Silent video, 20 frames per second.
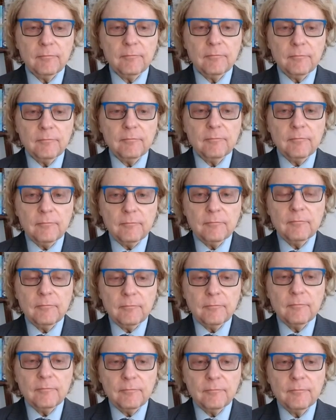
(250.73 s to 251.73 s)

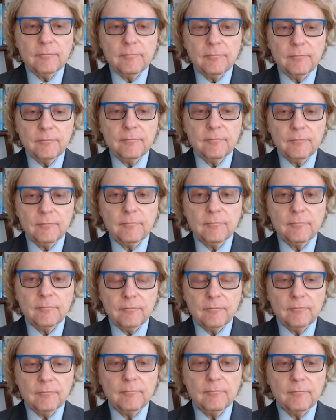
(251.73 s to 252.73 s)

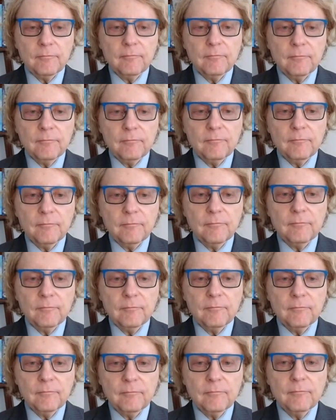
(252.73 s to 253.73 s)

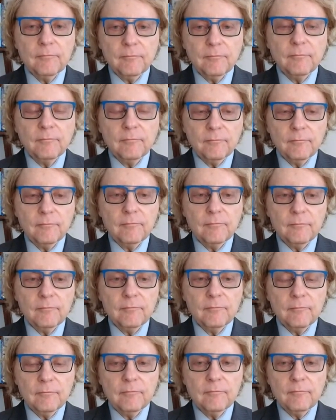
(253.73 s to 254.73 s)

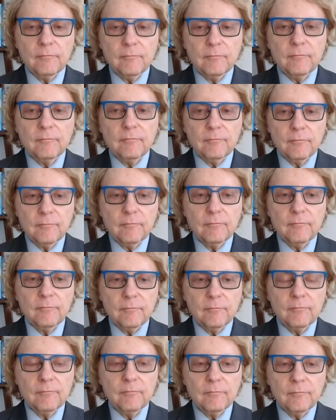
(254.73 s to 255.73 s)

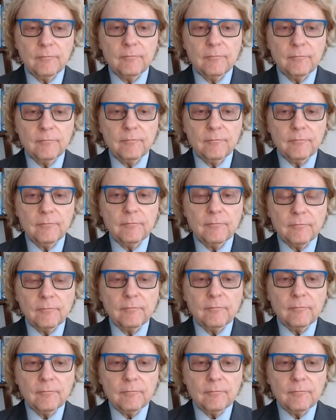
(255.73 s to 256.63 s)
[no speech]